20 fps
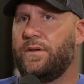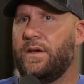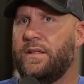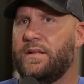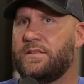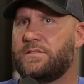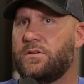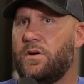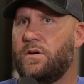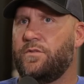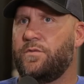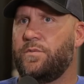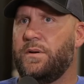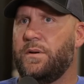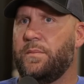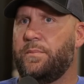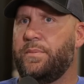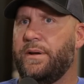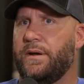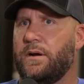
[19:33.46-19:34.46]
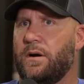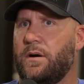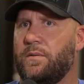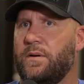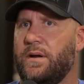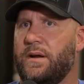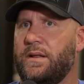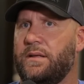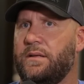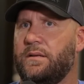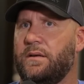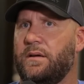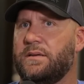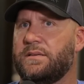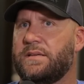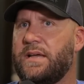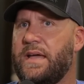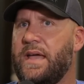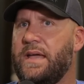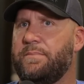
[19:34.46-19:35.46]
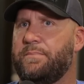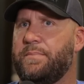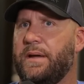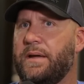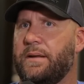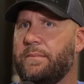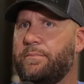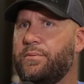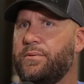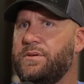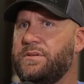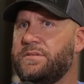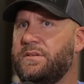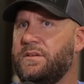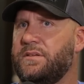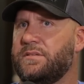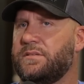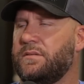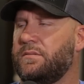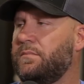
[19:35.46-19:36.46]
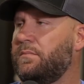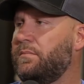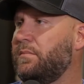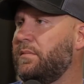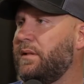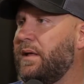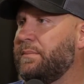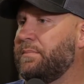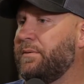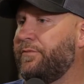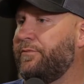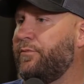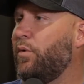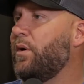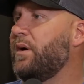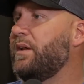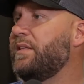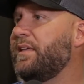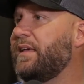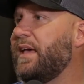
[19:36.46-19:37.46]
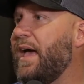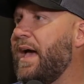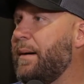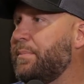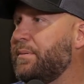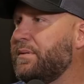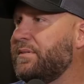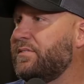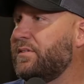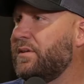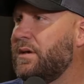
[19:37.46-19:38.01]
yet. That's hard for me to pick already because I hate picking preseason like before anything happens.